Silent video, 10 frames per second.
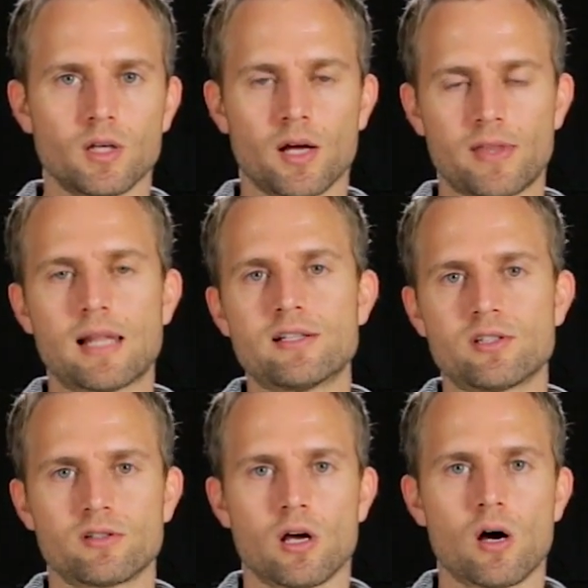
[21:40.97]
That
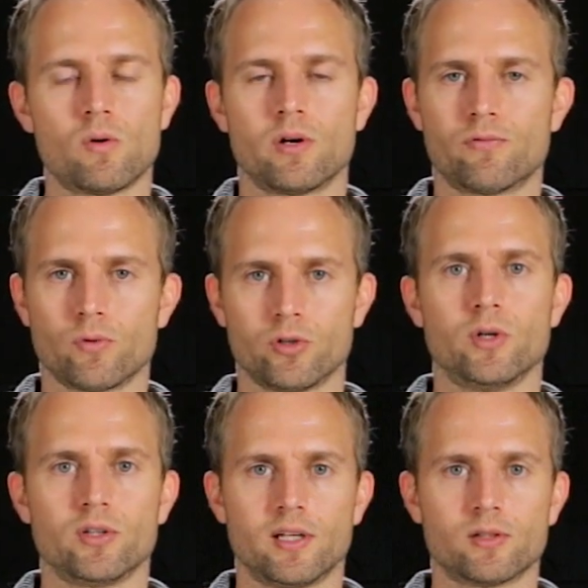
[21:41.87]
lets us know if we're
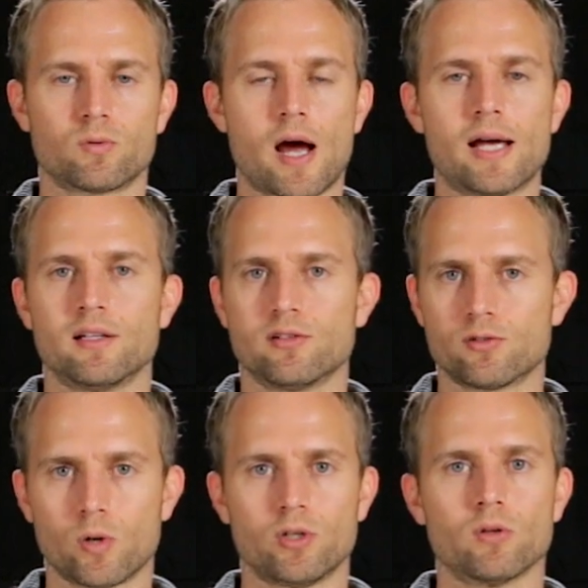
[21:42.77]
doing things right and this
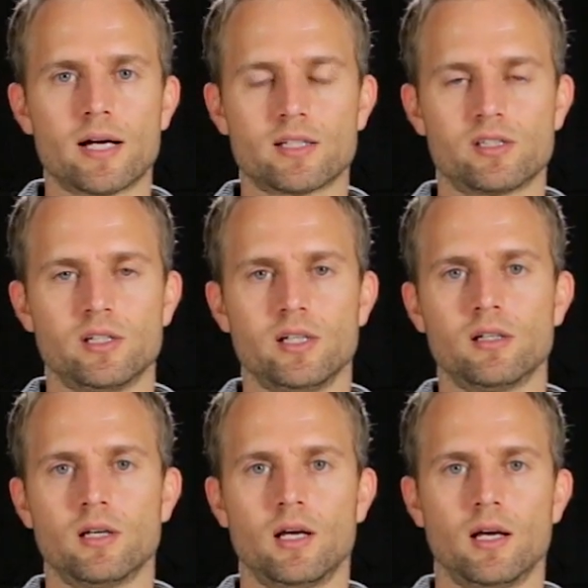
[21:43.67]
is what you like to
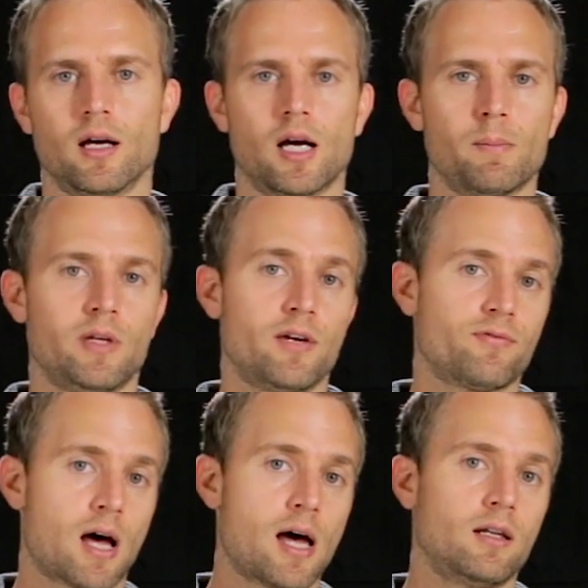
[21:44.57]
see.
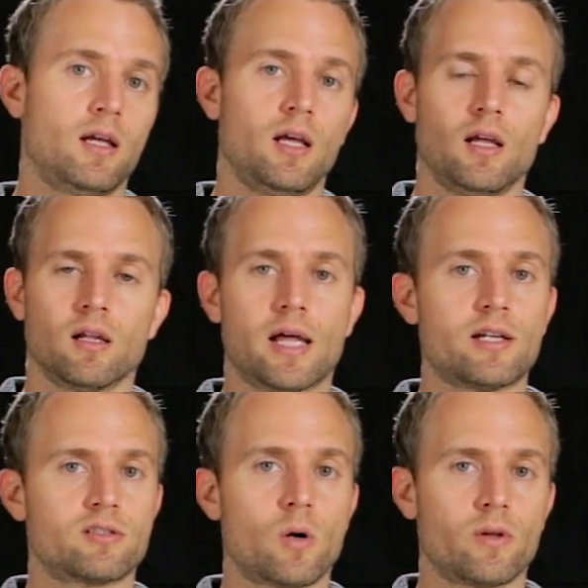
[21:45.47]
If not,
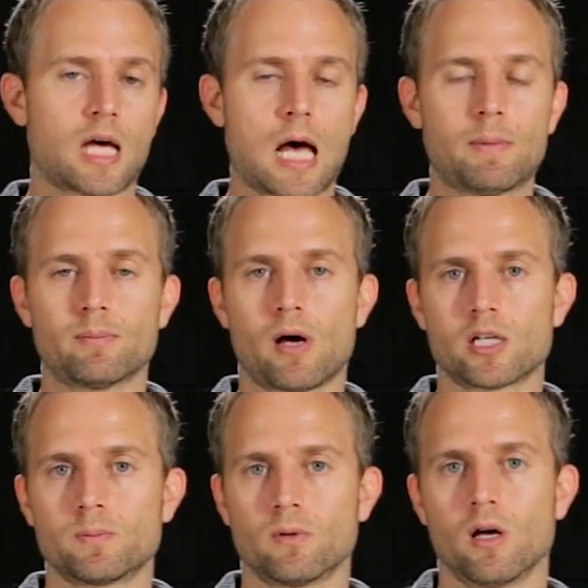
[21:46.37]
let us know in the comment
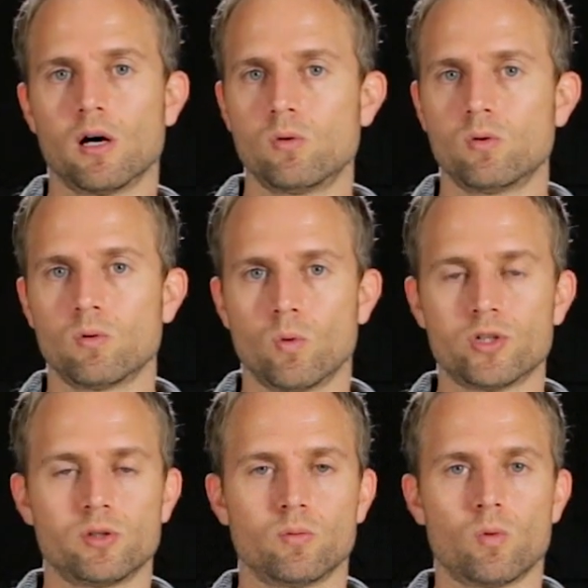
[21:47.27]
box below
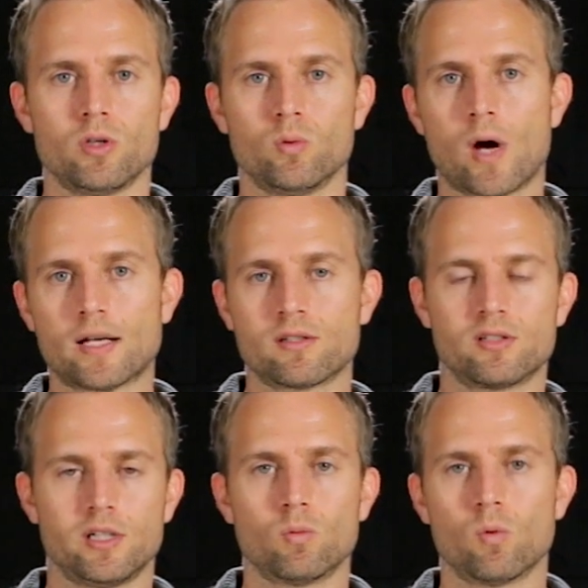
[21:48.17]
what you'd like to
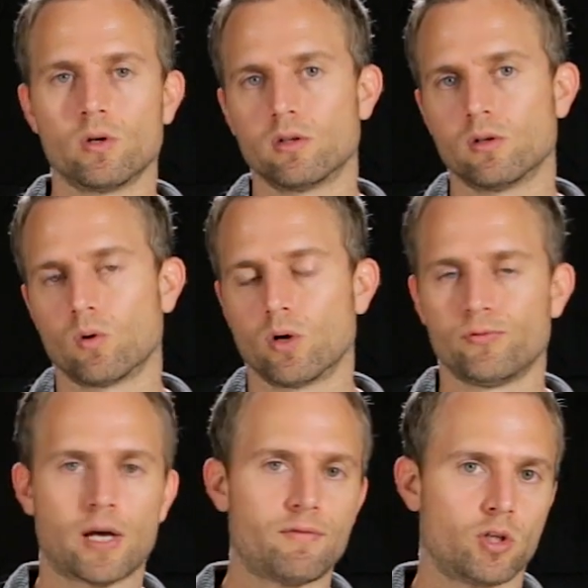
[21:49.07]
see, or
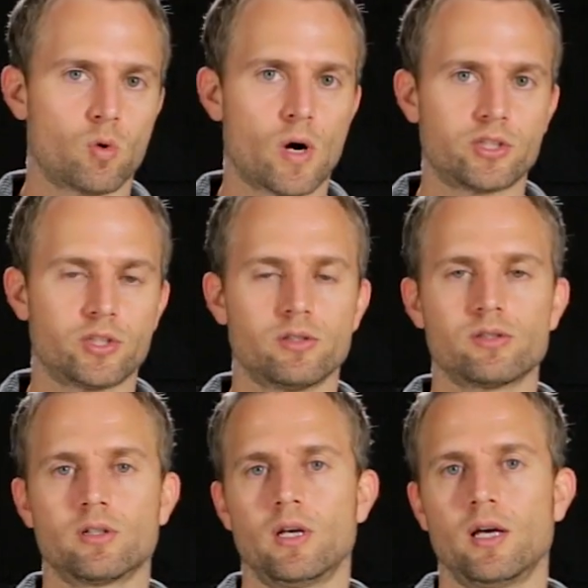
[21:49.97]
if you have any
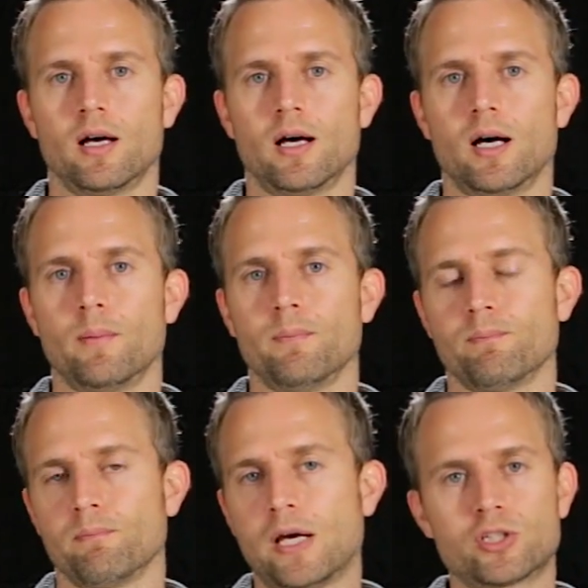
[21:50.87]
questions.
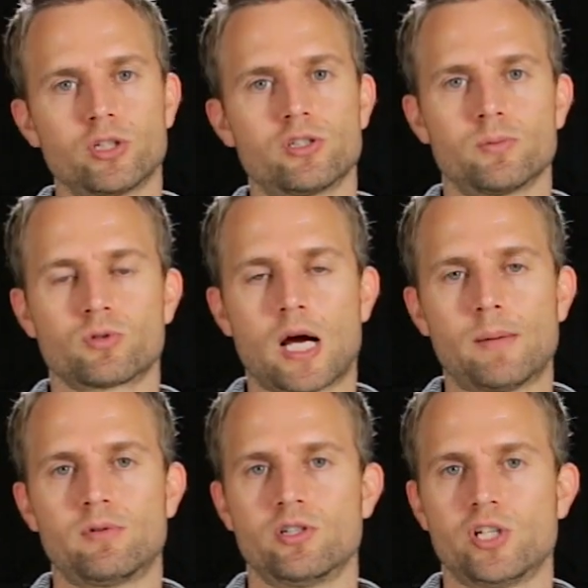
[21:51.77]
Make sure to
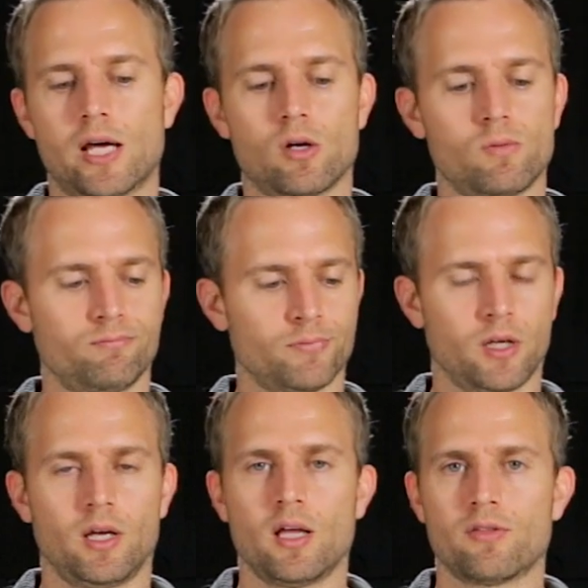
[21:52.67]
subscribe to the channel.
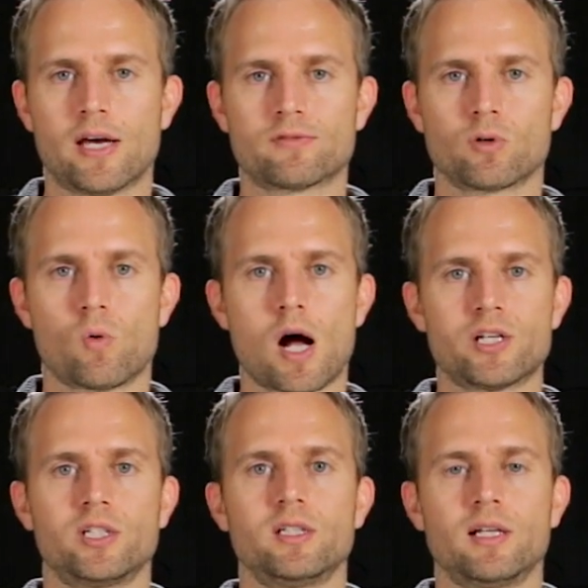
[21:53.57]
Thanks for
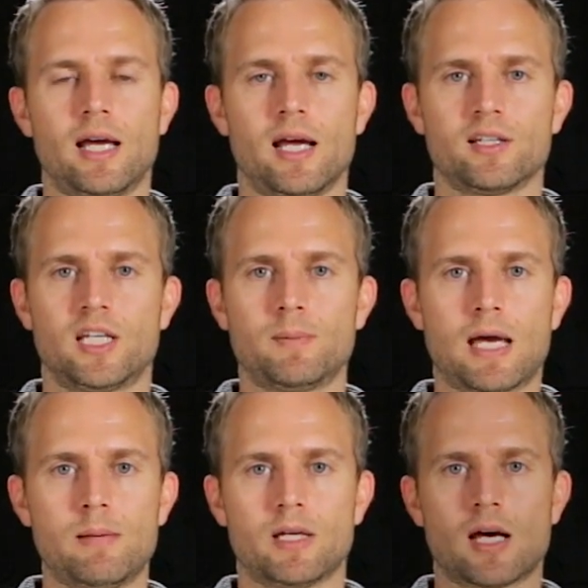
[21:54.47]
watching, and keep
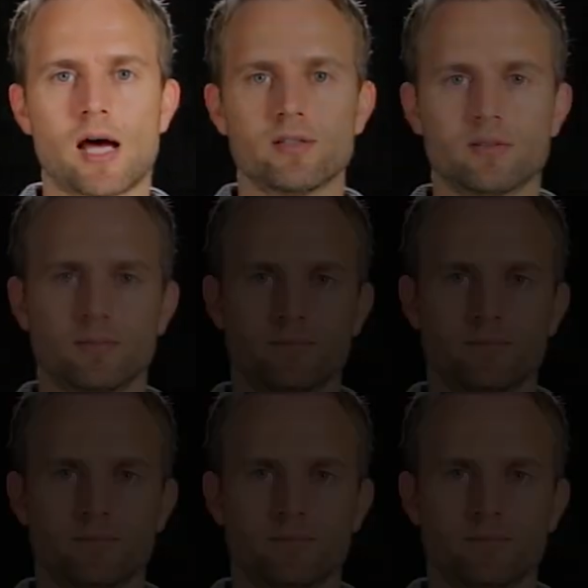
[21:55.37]
gaming, guys.